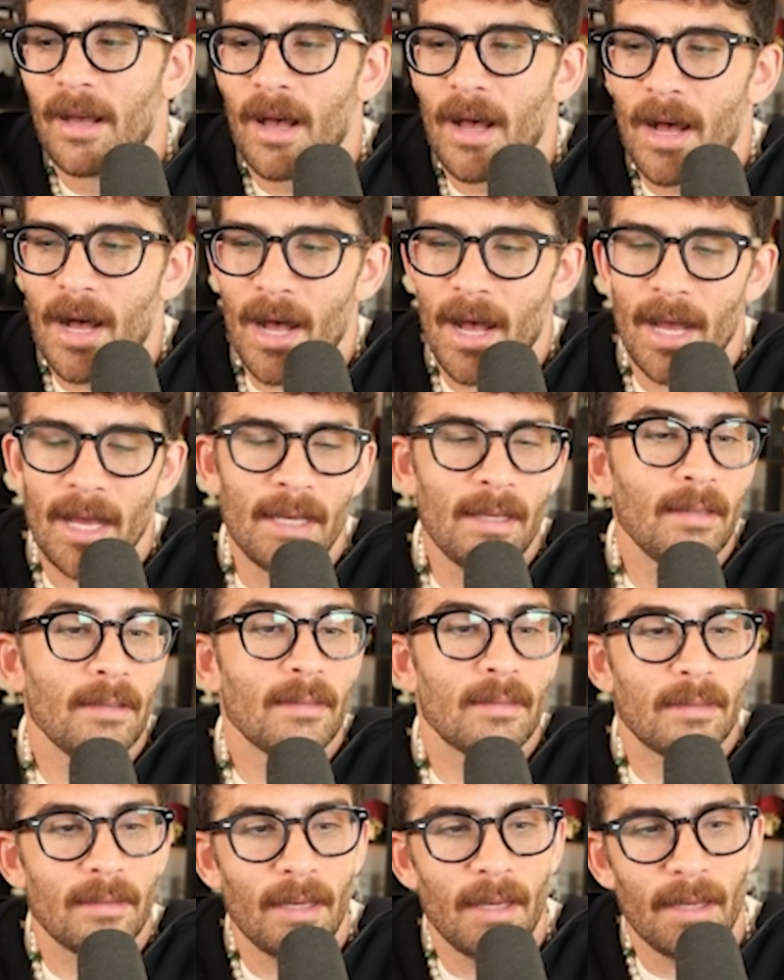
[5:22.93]
I
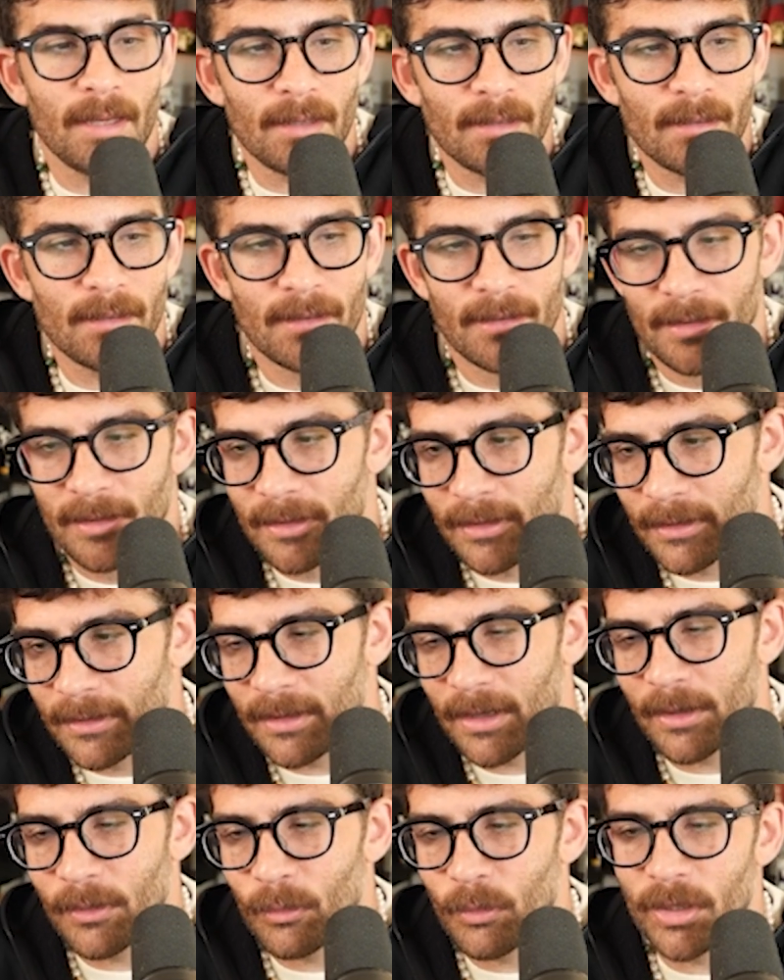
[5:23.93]
think
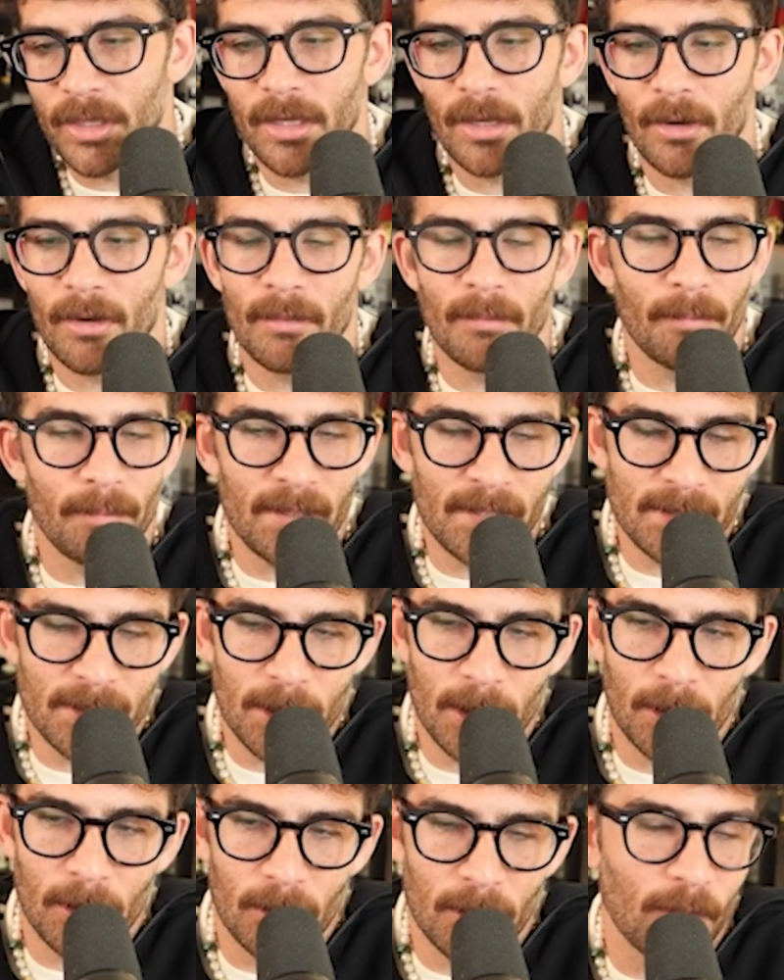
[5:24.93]
that we are
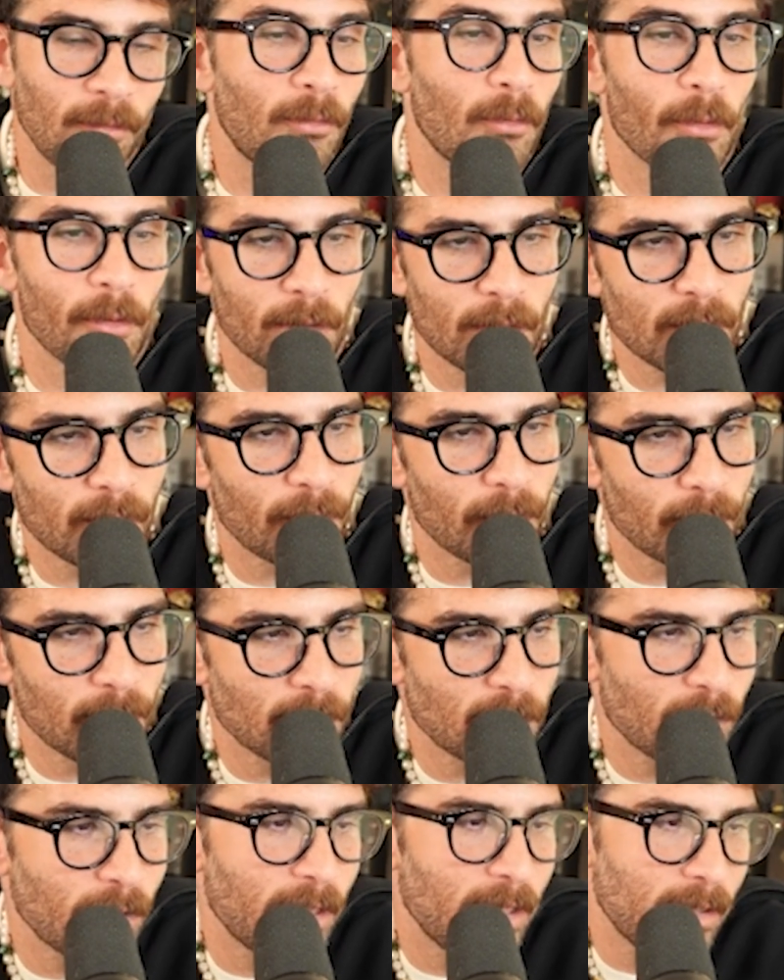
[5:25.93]
missing the forest for the
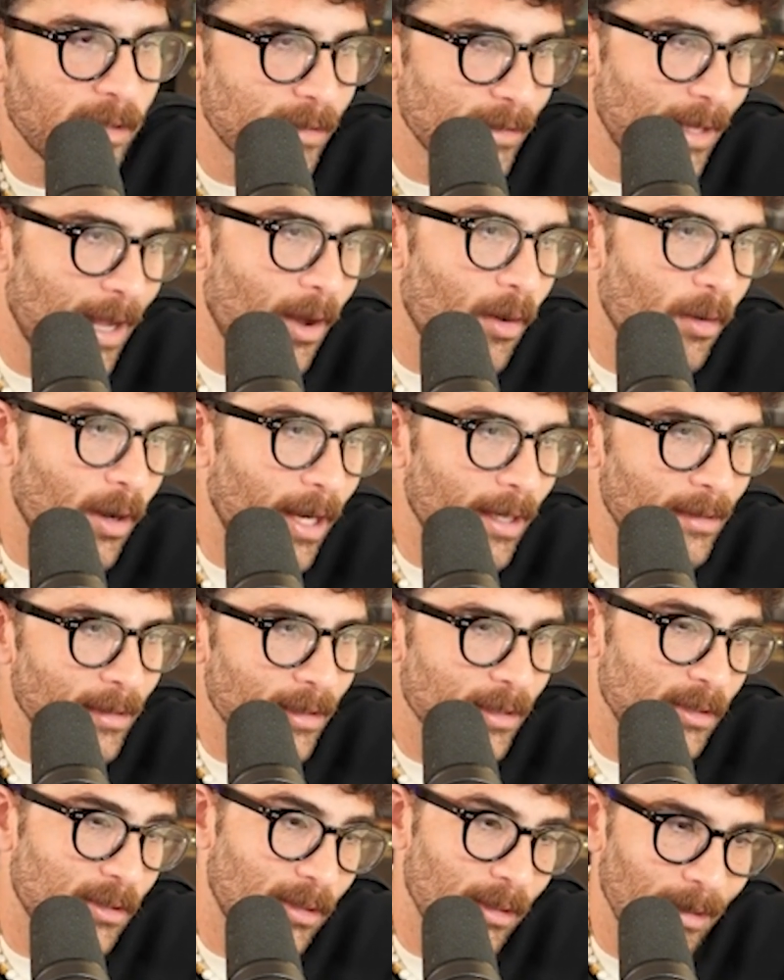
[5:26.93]
trees. Now, I
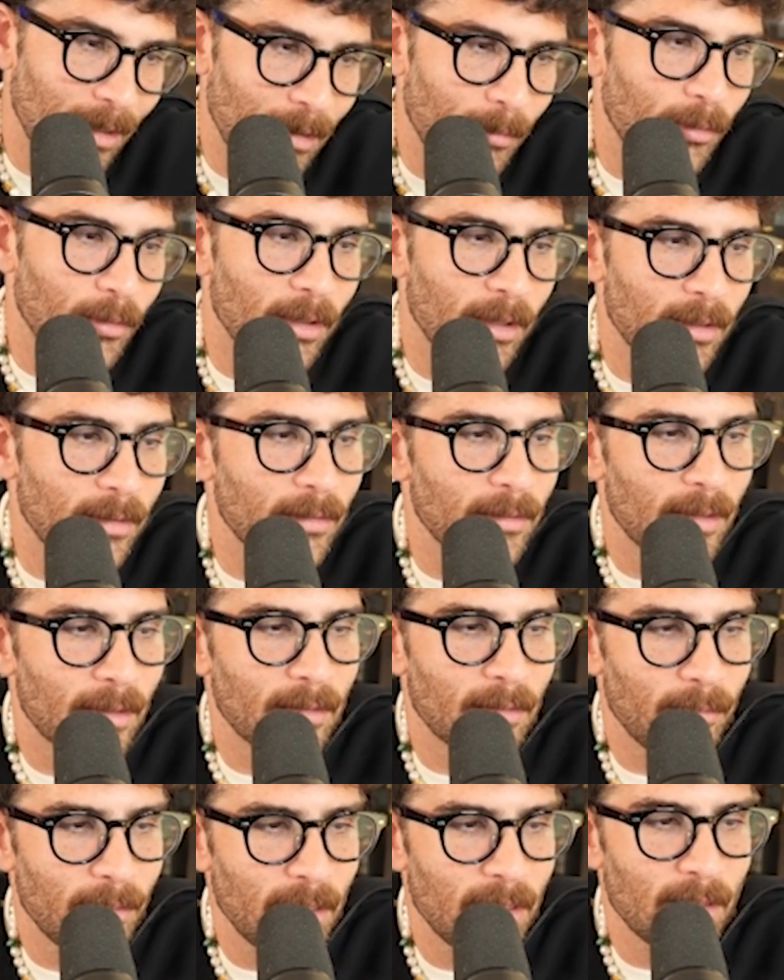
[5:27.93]
think it's deliberate that
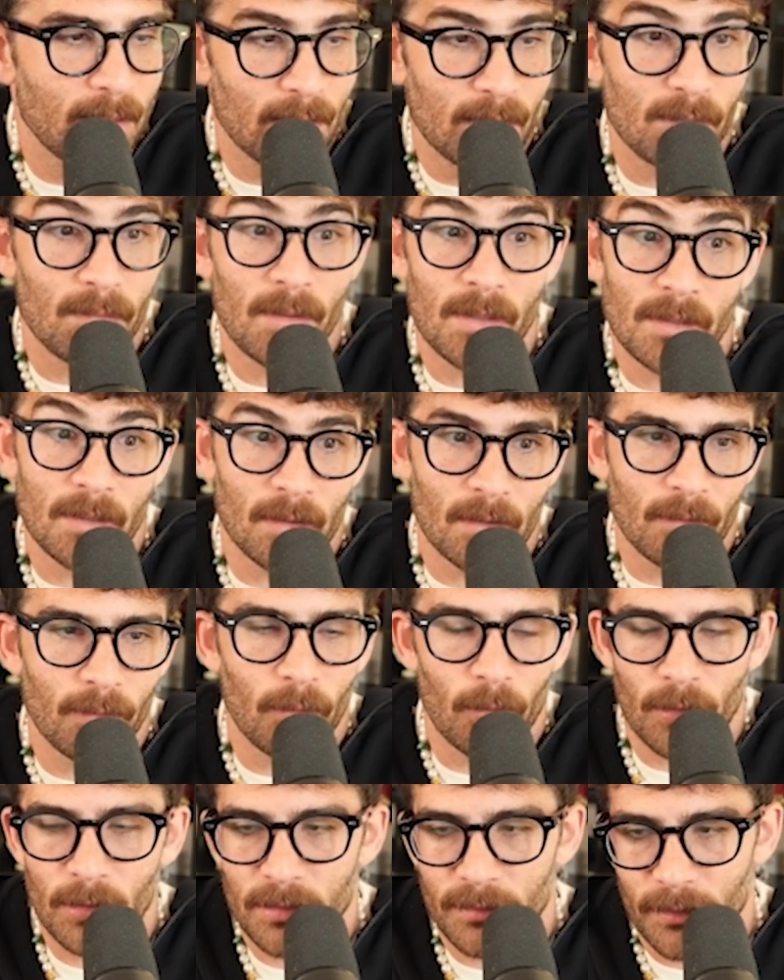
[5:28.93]
the media is missing the
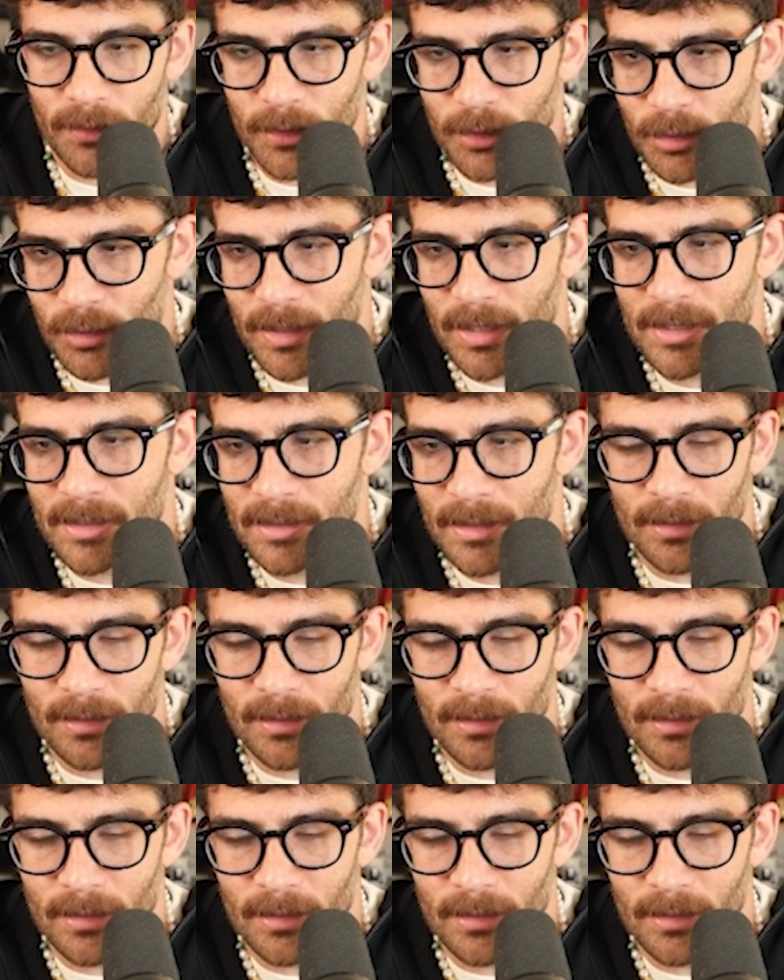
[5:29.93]
forest for the trees.